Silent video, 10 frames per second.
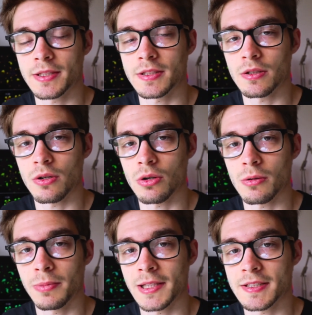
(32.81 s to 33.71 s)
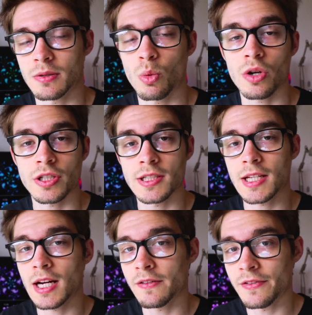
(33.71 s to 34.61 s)
so please watch the
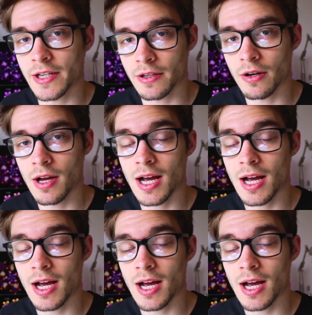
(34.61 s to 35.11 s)
entire video